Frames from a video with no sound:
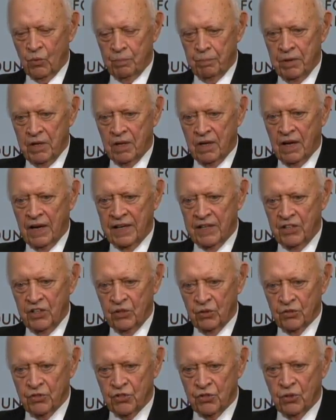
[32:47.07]
uh, would be an
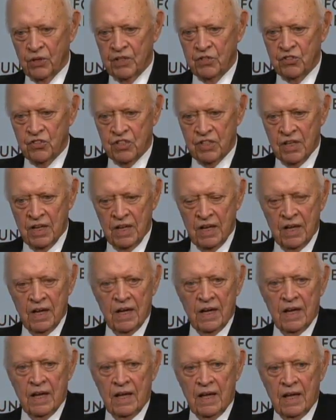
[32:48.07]
ideal choice.
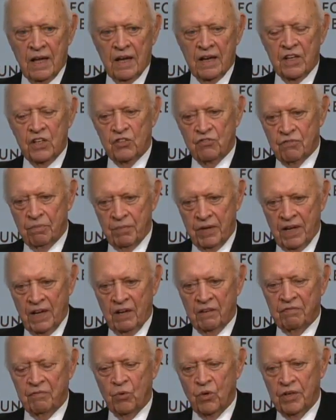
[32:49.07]
Uh, he's
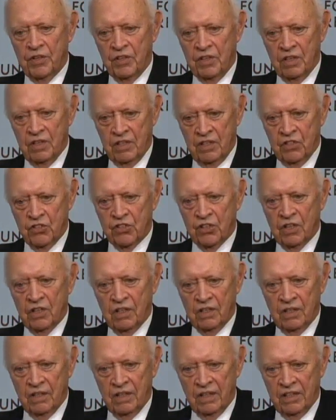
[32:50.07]
from California,
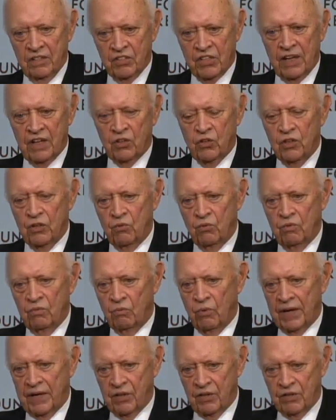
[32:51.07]
he's young, he's had a
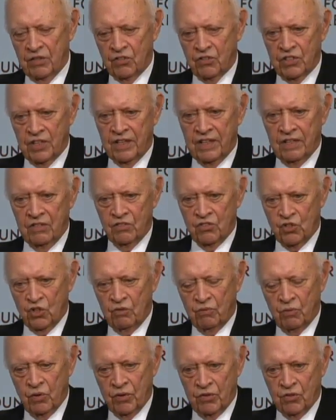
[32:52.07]
good record in the Senate,
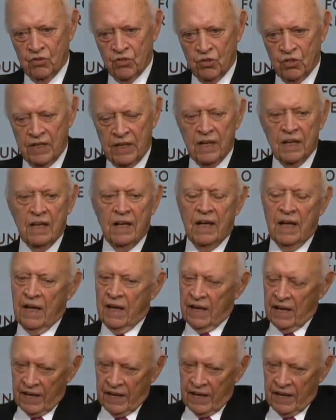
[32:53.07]
and so forth and so on.